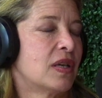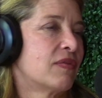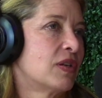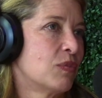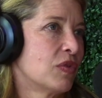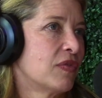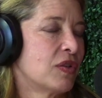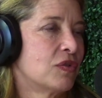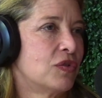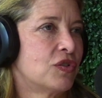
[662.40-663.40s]
and they have a number of
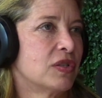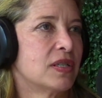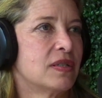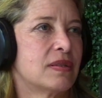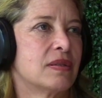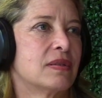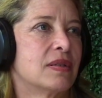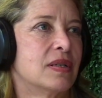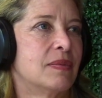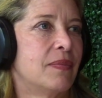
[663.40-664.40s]
other nutrients.
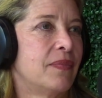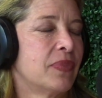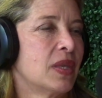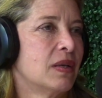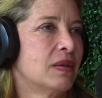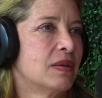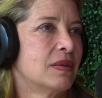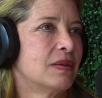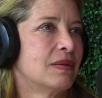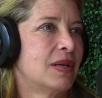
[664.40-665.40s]

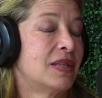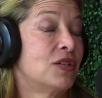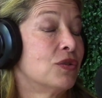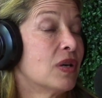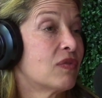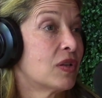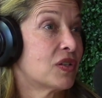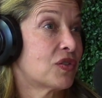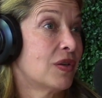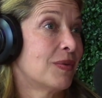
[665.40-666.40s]
And they do have
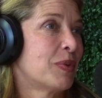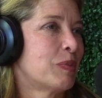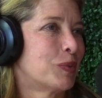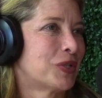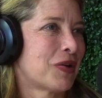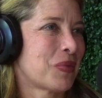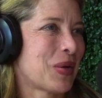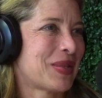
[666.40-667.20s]
cholesterol, but maybe we'll talk